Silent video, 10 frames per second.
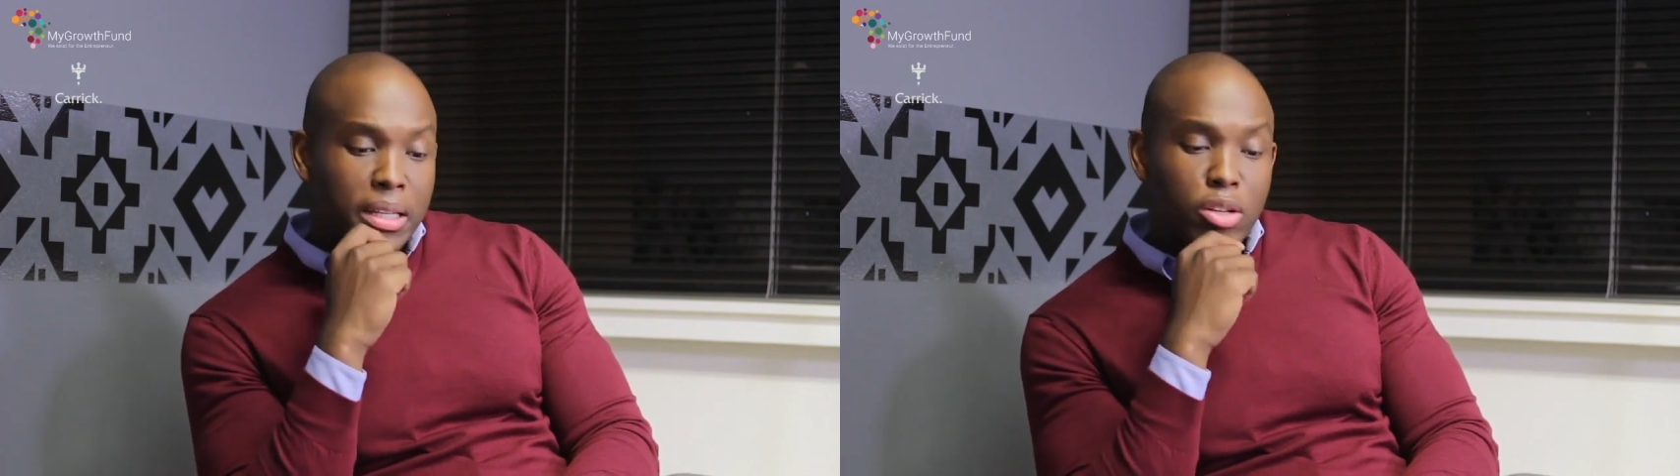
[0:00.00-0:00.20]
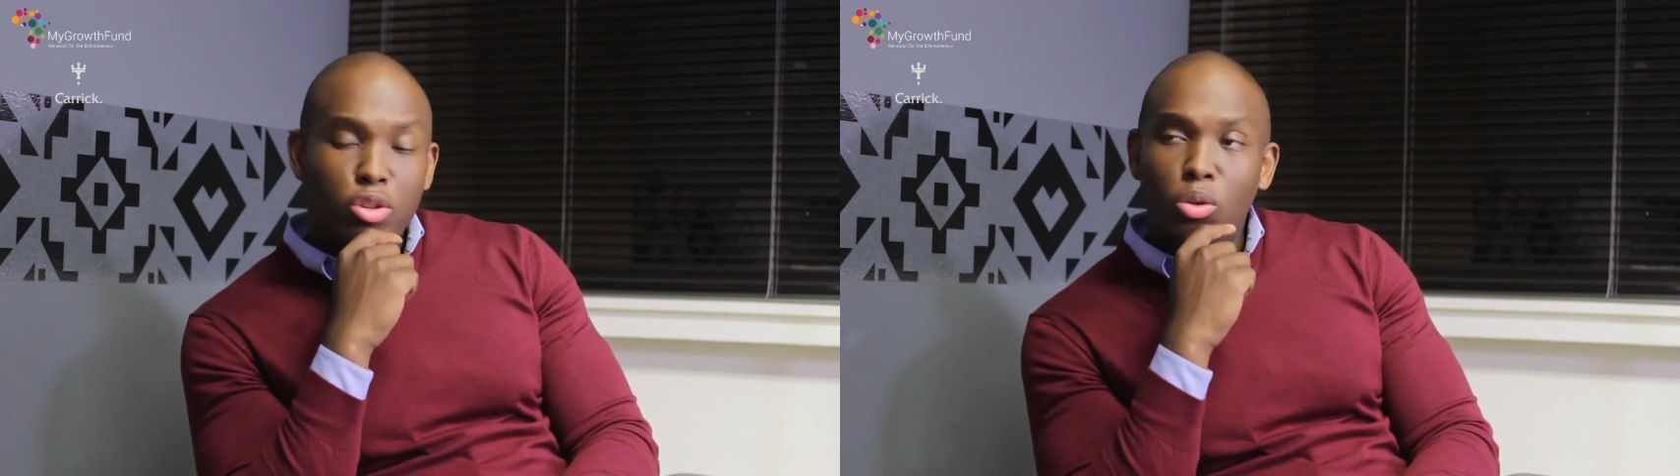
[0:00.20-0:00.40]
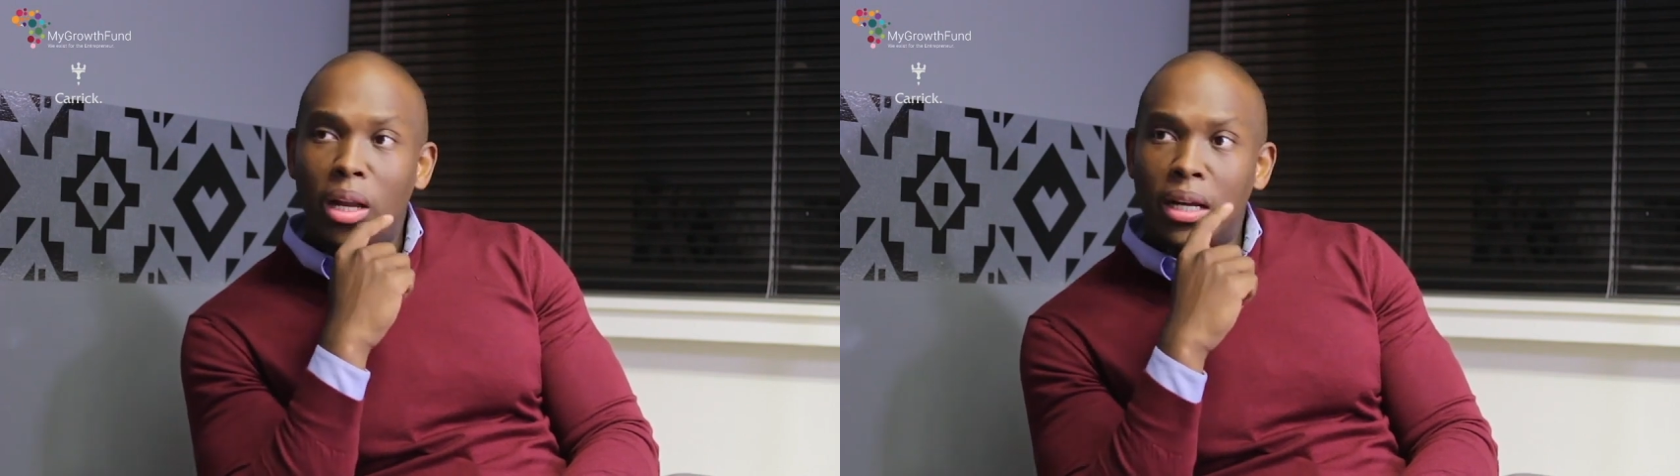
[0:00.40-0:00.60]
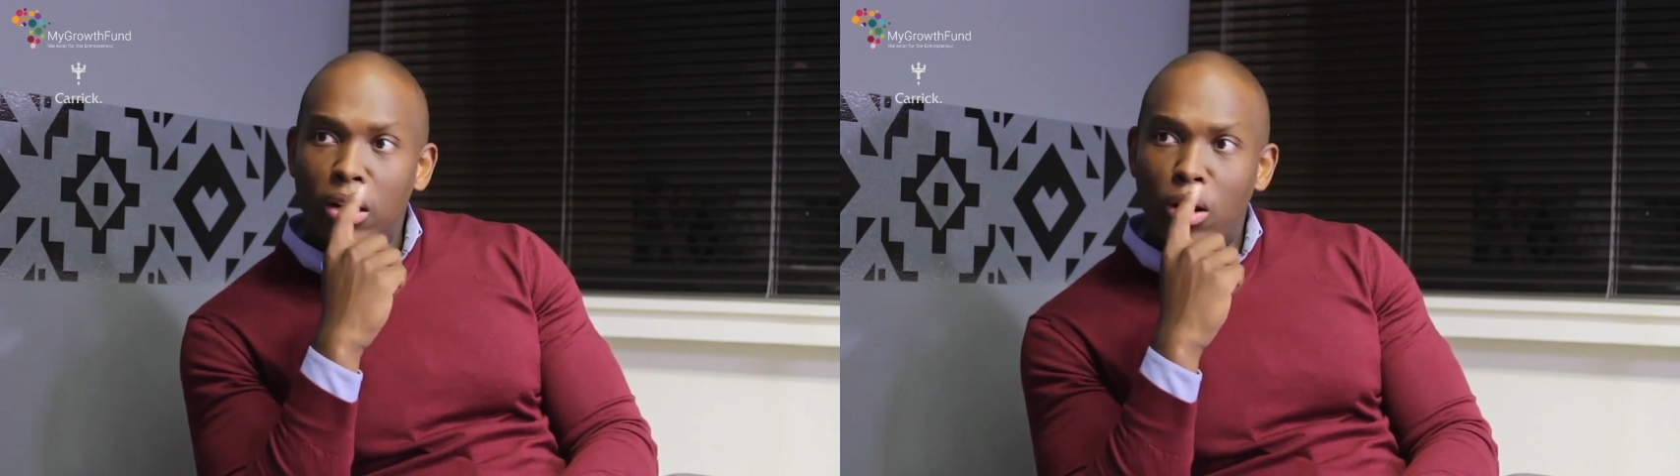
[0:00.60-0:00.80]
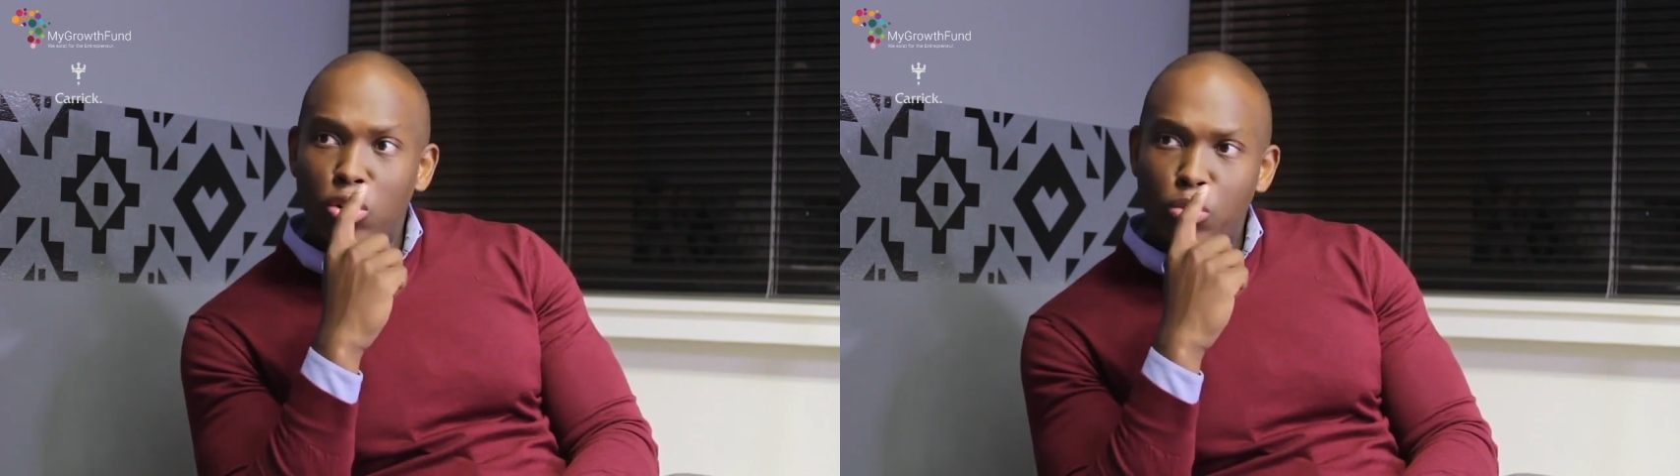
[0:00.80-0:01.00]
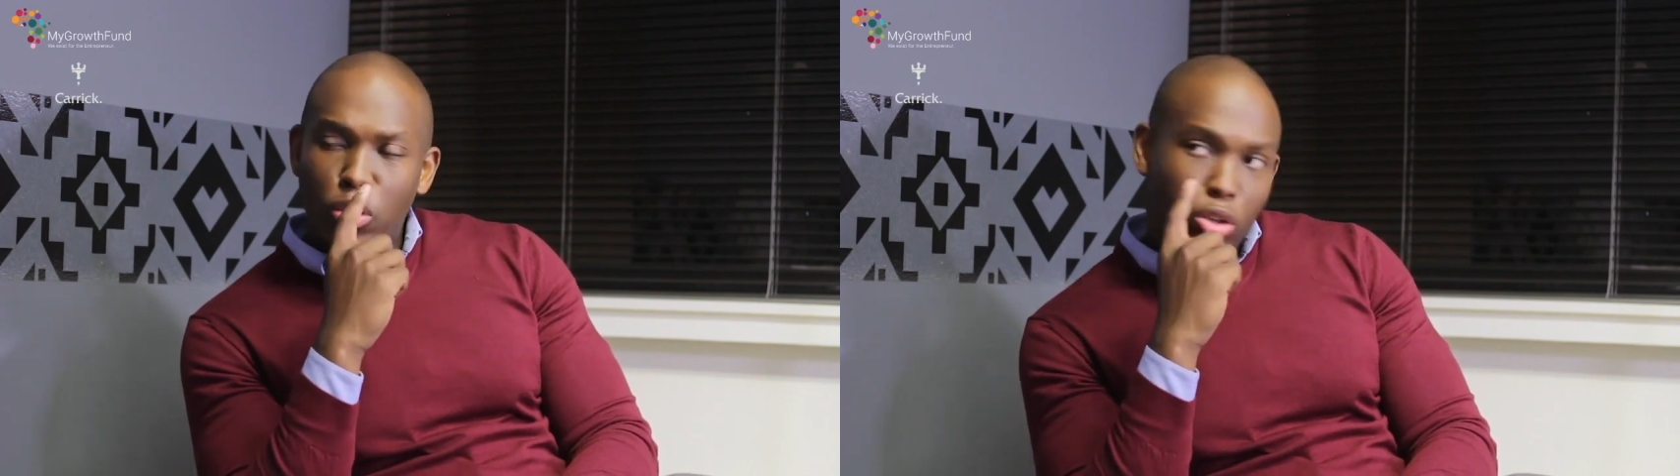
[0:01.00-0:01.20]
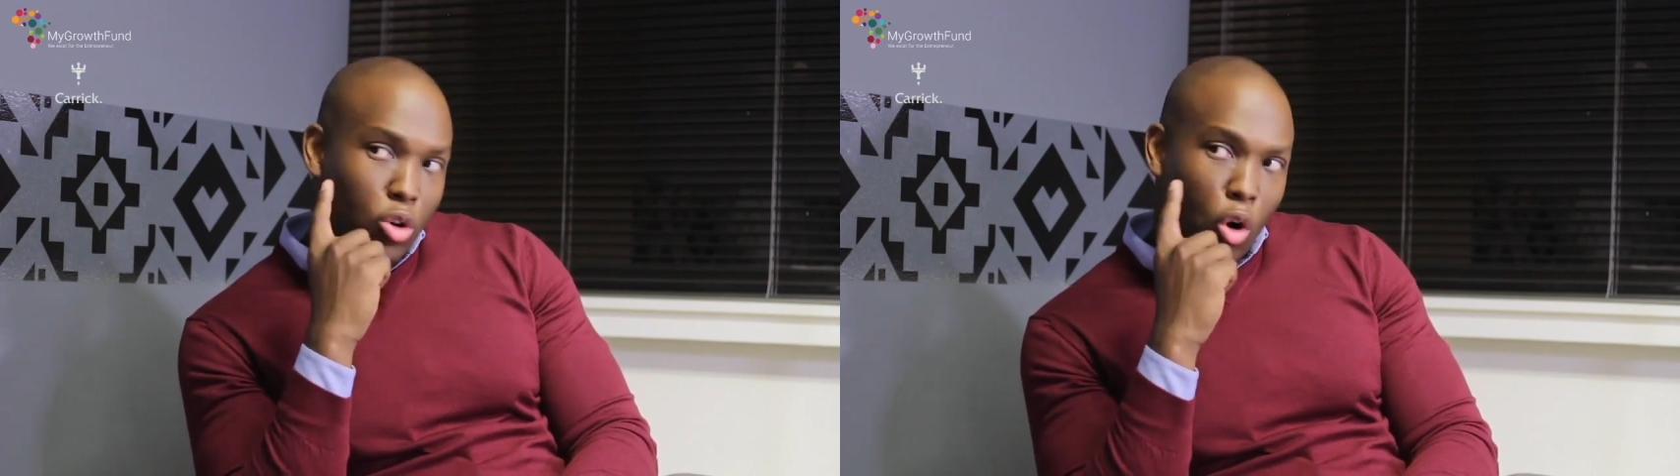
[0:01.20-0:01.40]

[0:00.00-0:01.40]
that you'd like that entrepreneur to